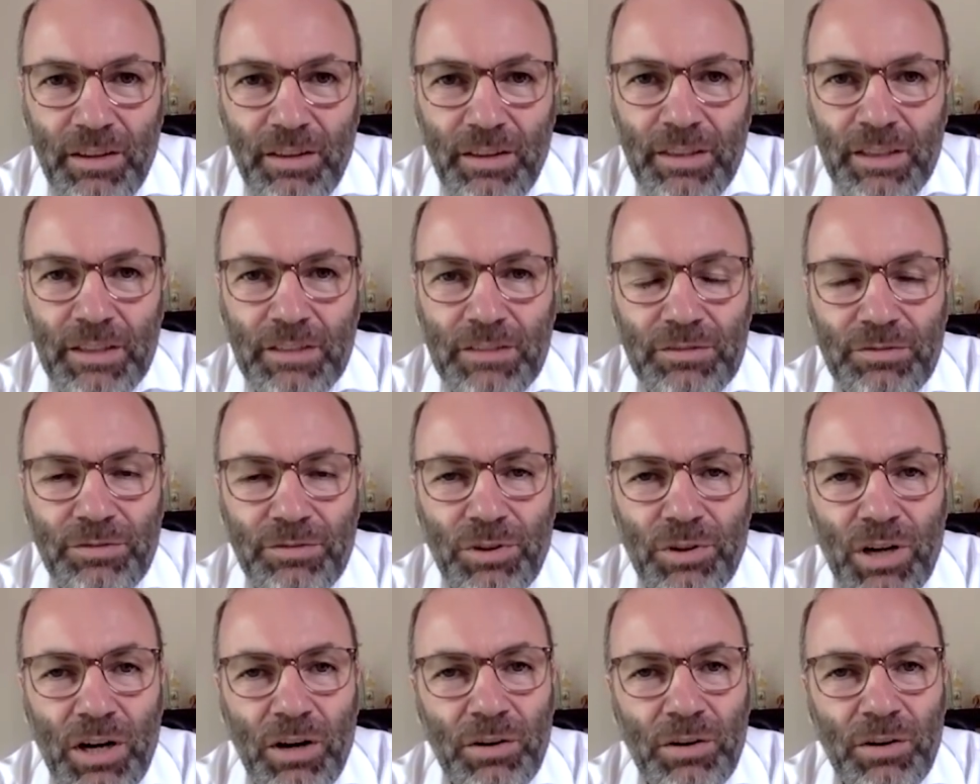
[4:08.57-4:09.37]
that
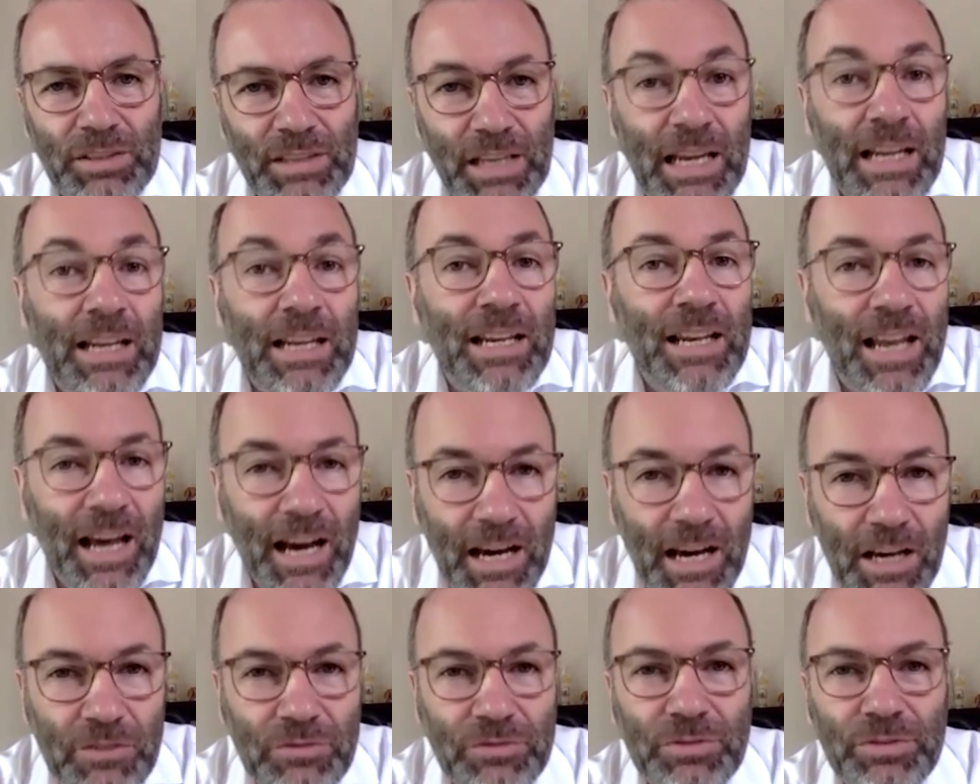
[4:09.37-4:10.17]
for our daily
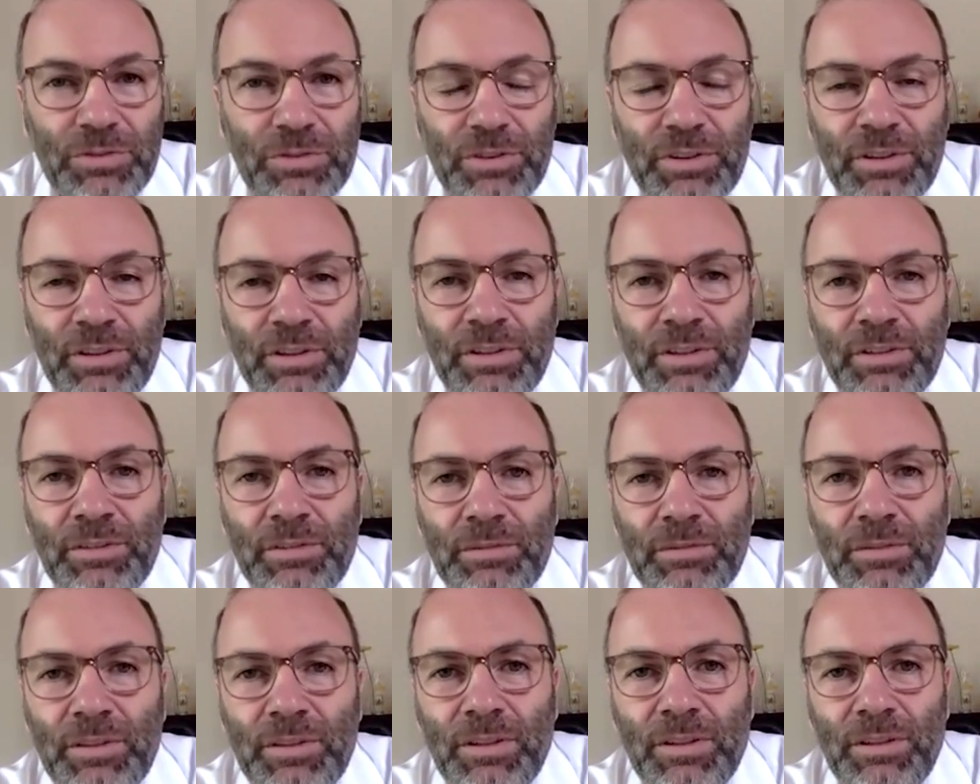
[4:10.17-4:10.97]
life,
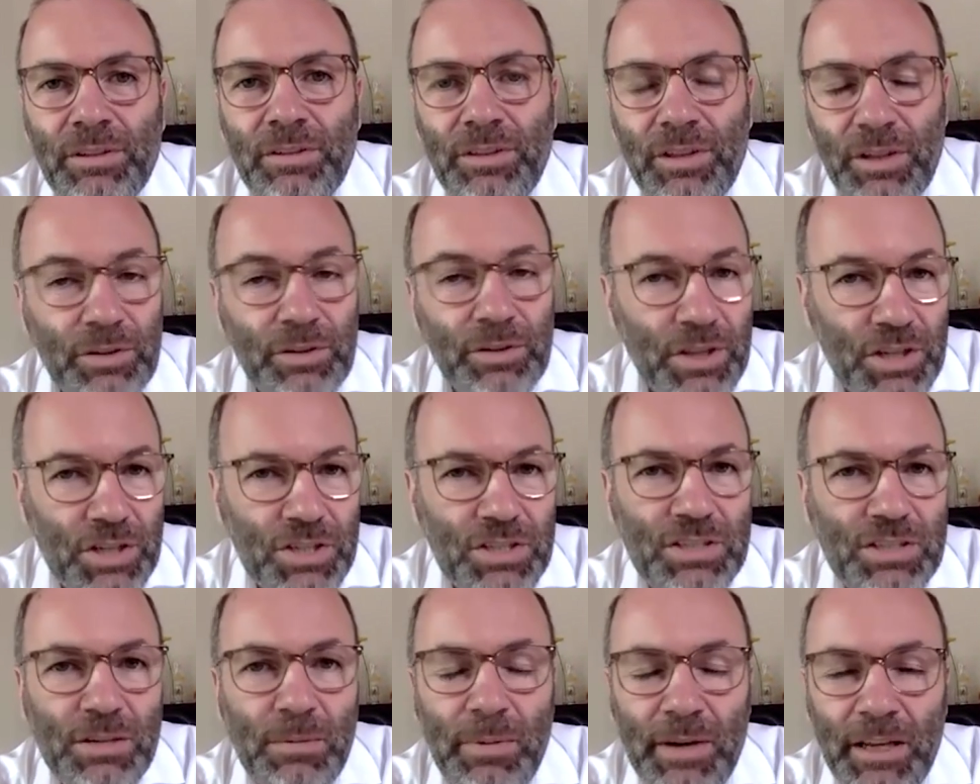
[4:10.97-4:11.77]
the
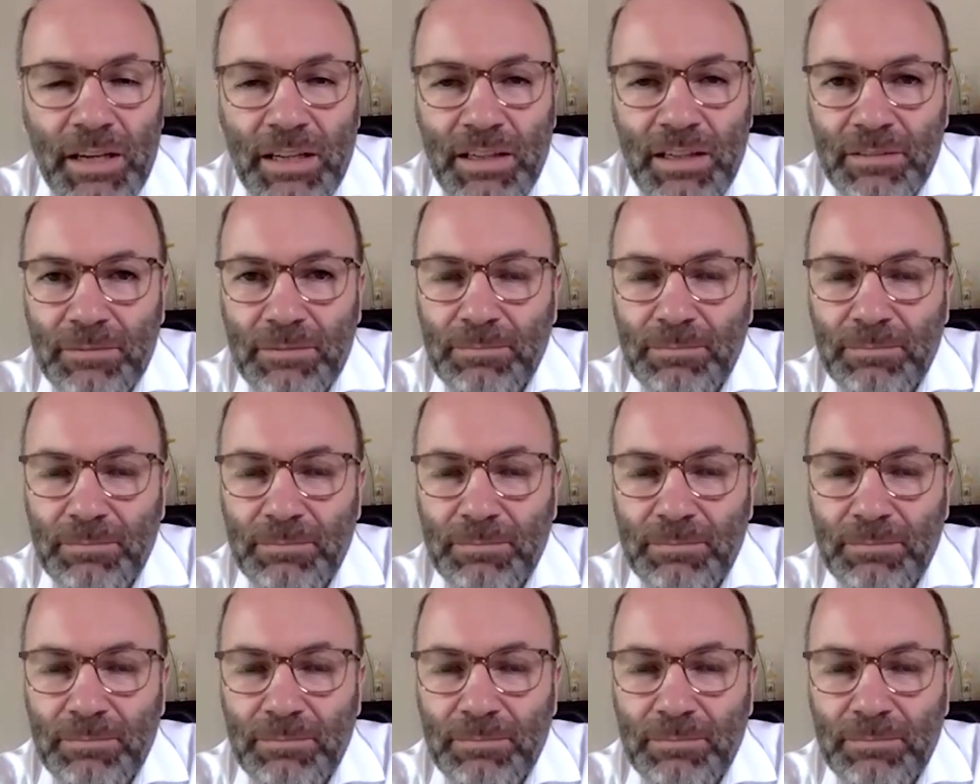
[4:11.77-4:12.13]
conditions are better?